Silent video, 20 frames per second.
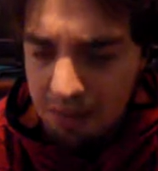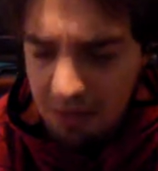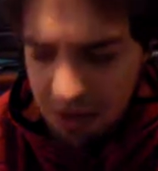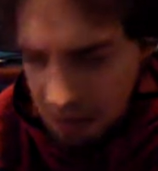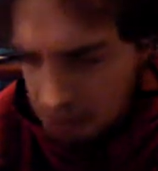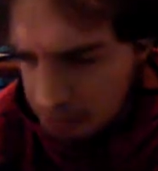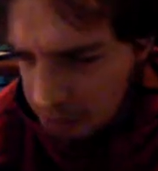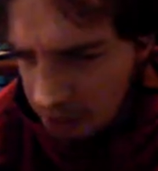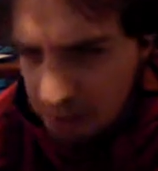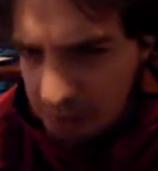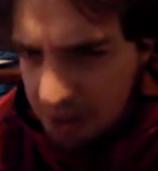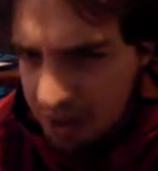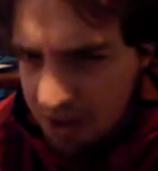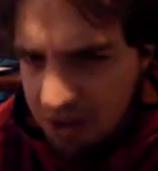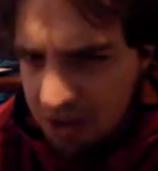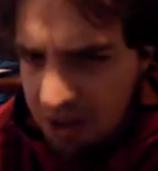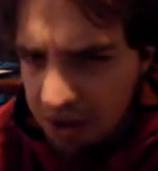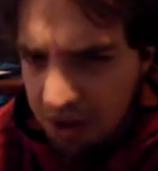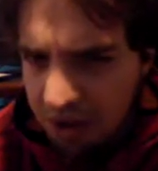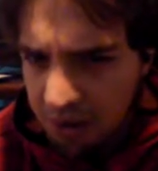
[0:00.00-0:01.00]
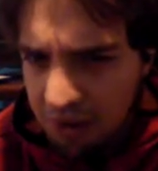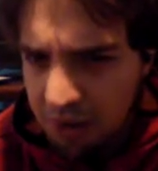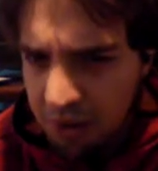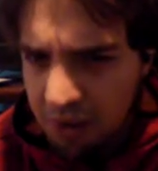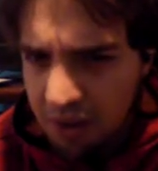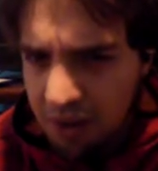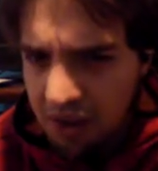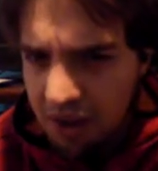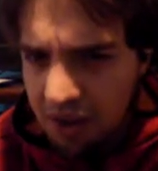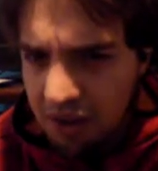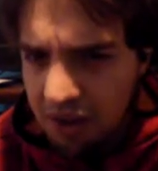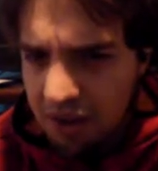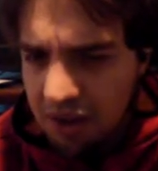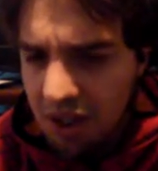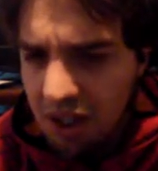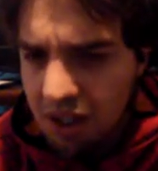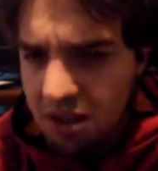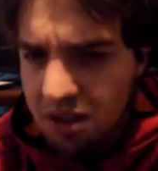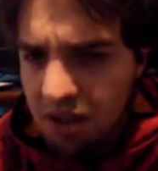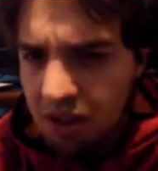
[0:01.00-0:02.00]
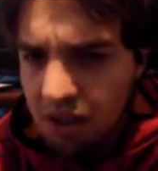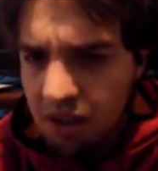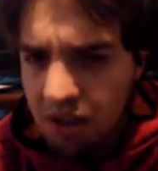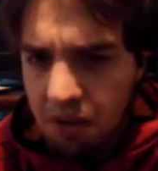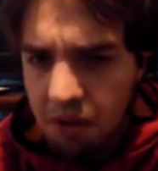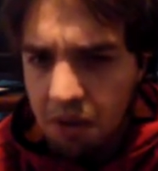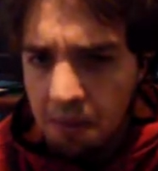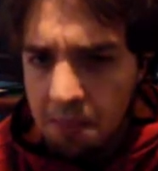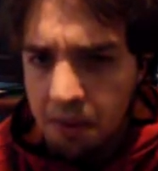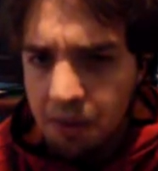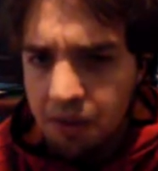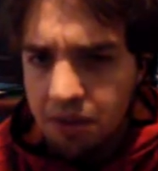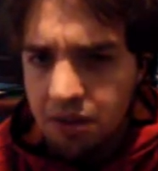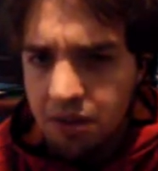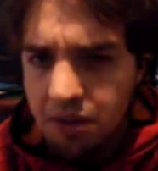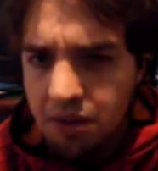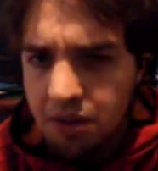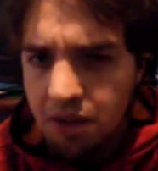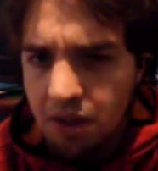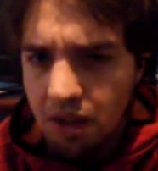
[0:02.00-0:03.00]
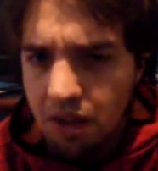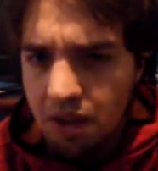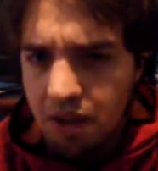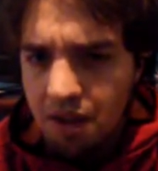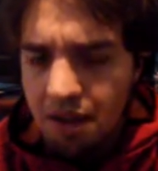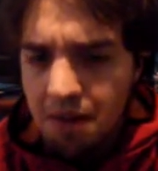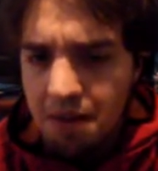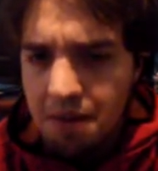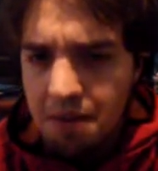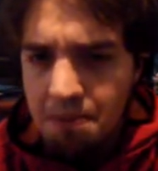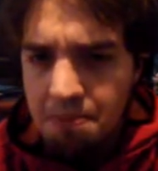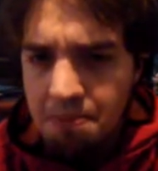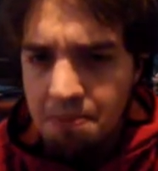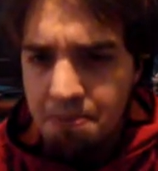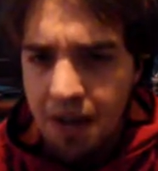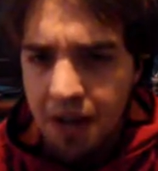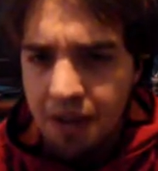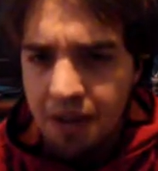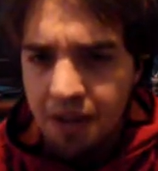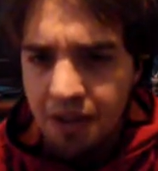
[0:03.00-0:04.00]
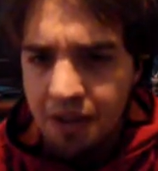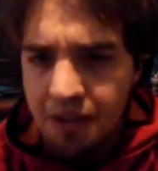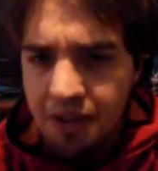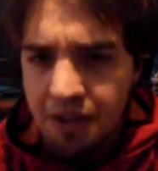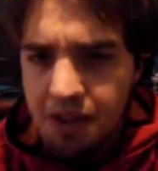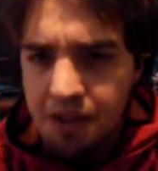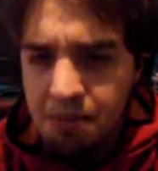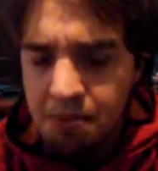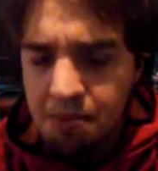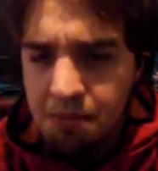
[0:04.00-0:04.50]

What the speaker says: Spider-Man 2 is actually the most better of the